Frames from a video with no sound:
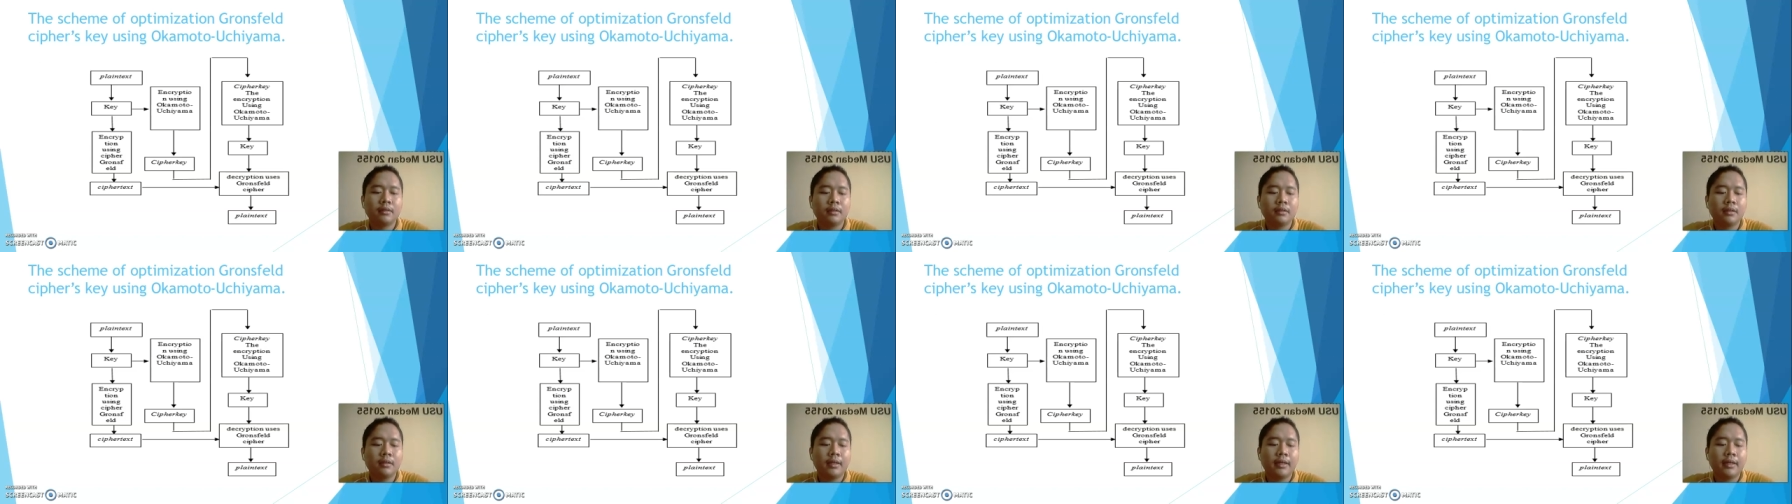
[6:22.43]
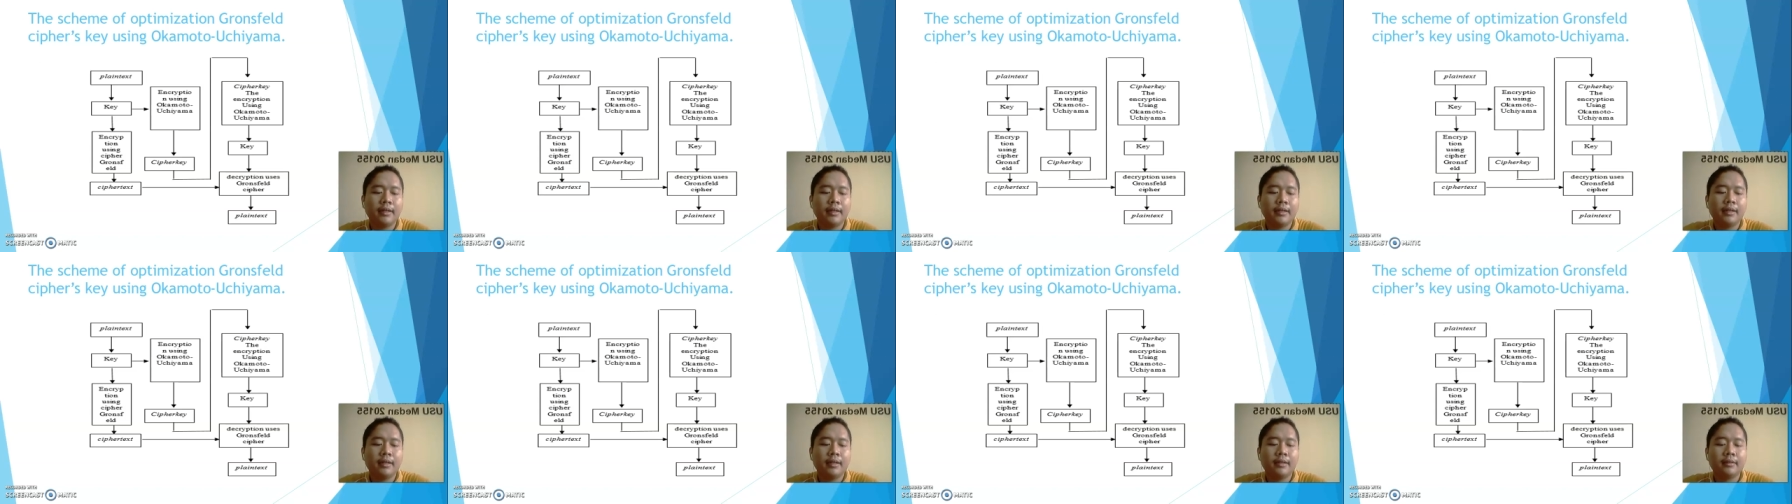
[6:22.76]
and
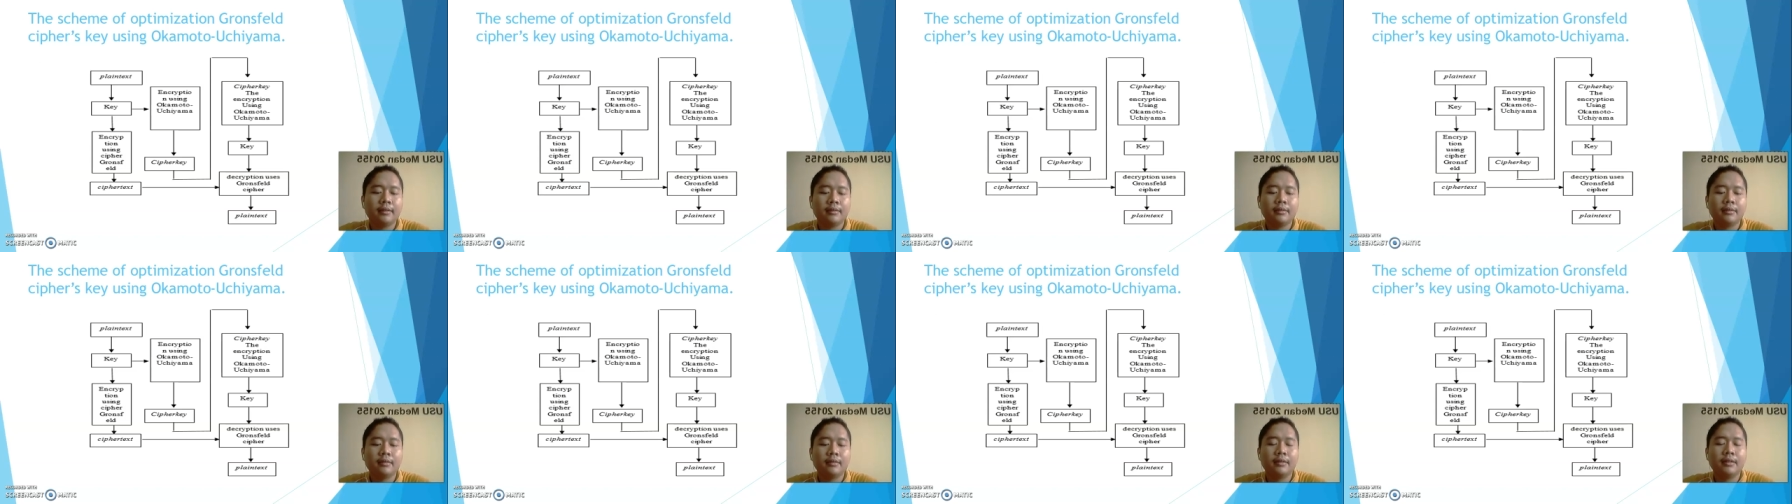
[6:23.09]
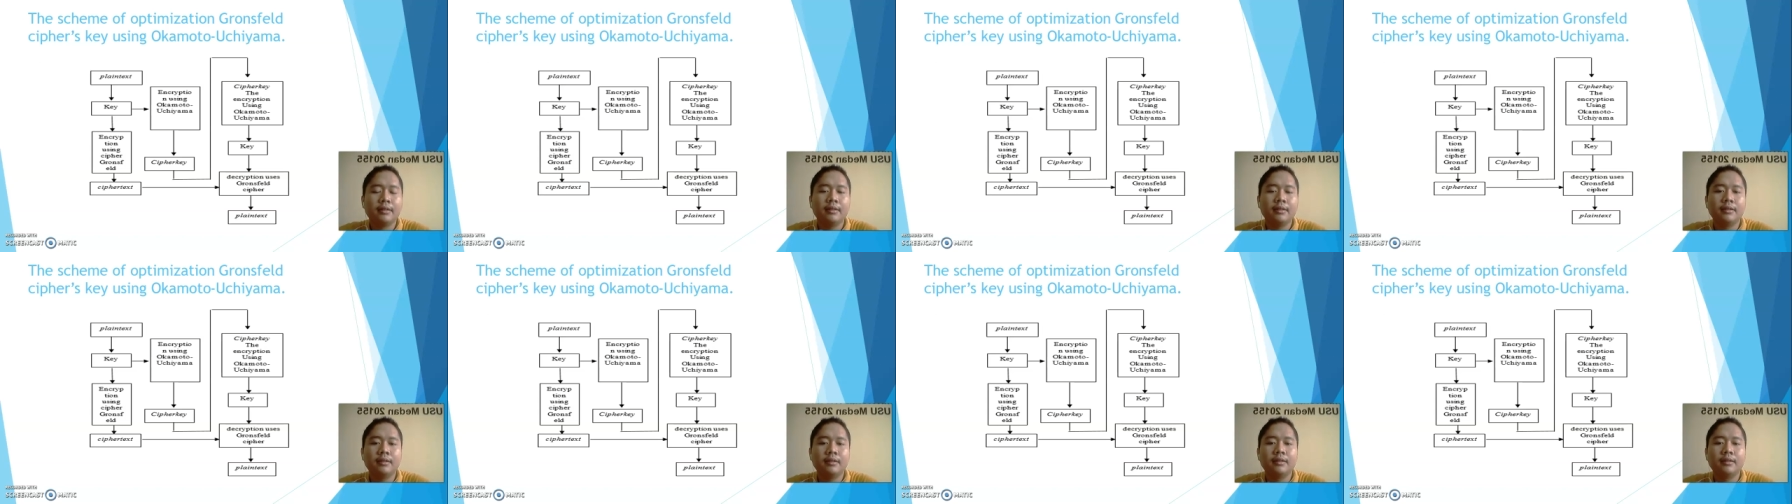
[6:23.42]
then
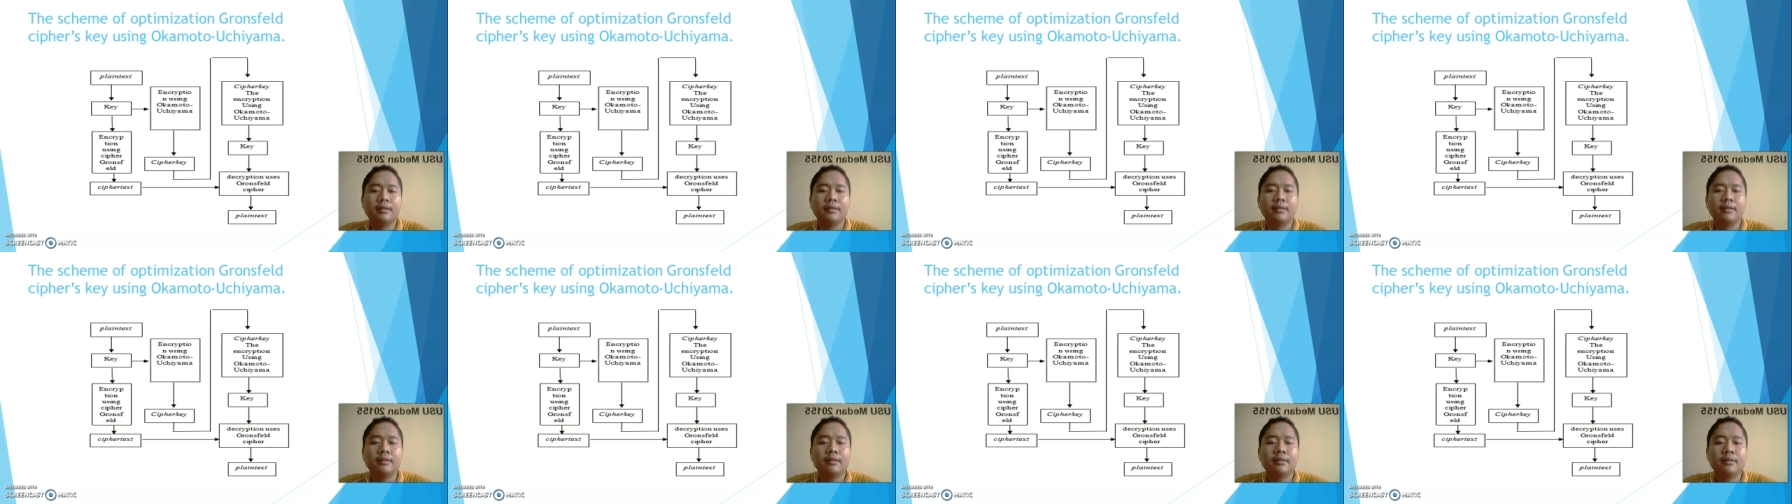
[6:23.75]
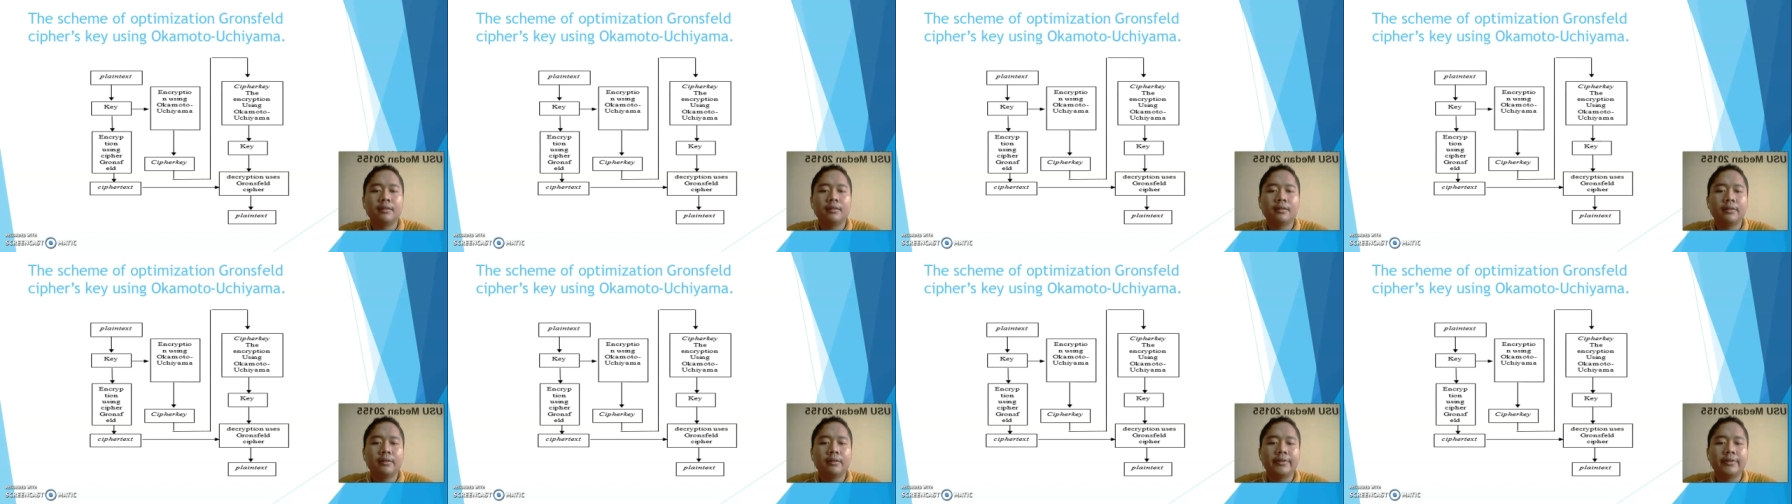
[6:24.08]
the
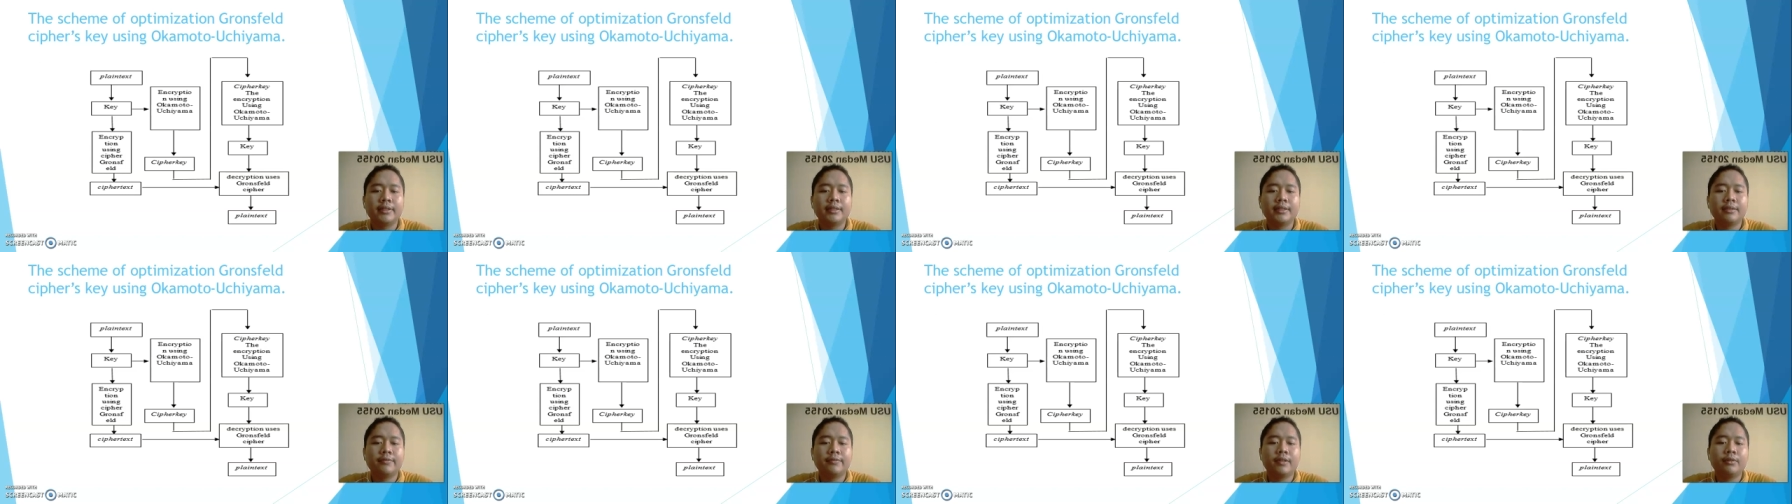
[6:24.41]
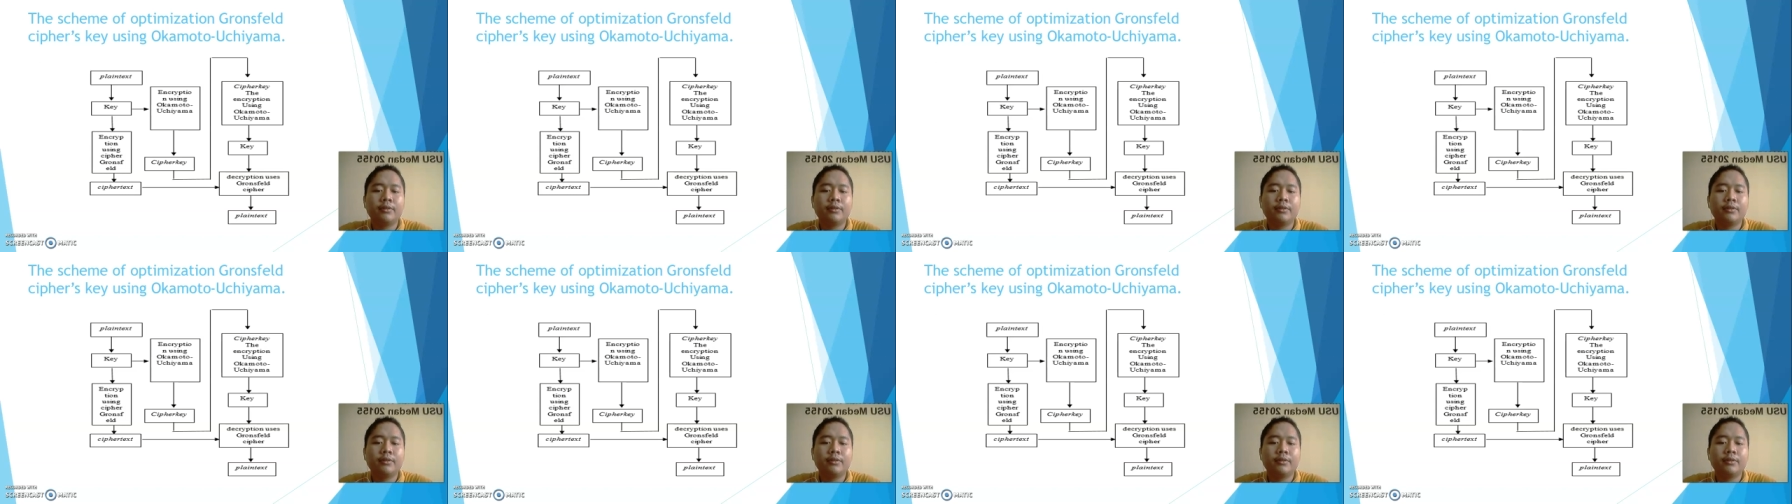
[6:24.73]
receiver